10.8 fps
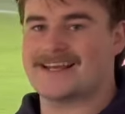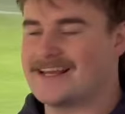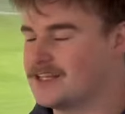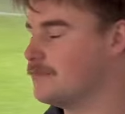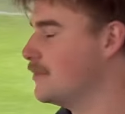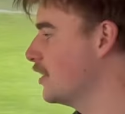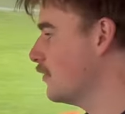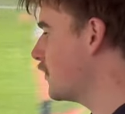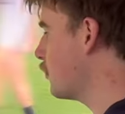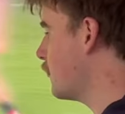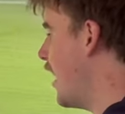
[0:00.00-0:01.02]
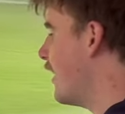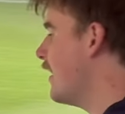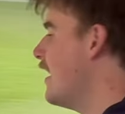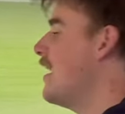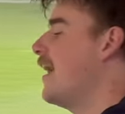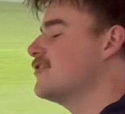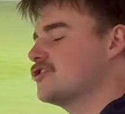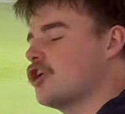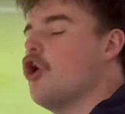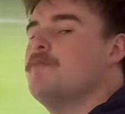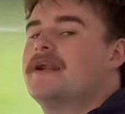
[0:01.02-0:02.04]
in the middle of the ground. And
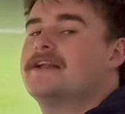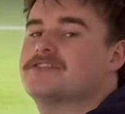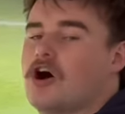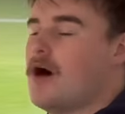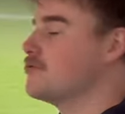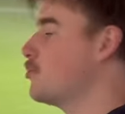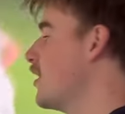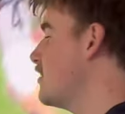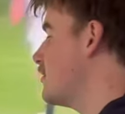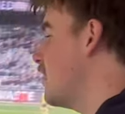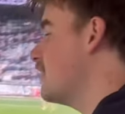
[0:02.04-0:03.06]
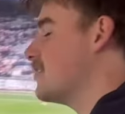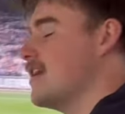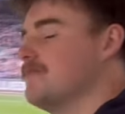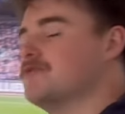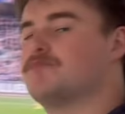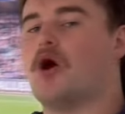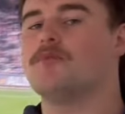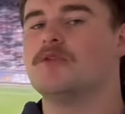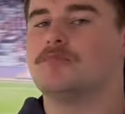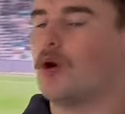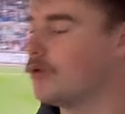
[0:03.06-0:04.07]
so many times we see teams bomb
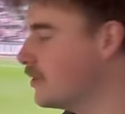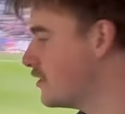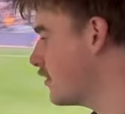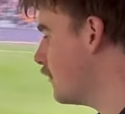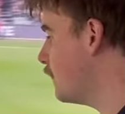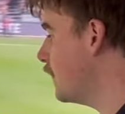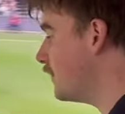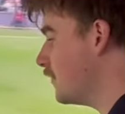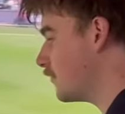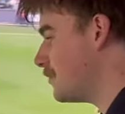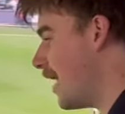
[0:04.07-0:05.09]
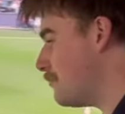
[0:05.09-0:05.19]
the ball into the 50 from that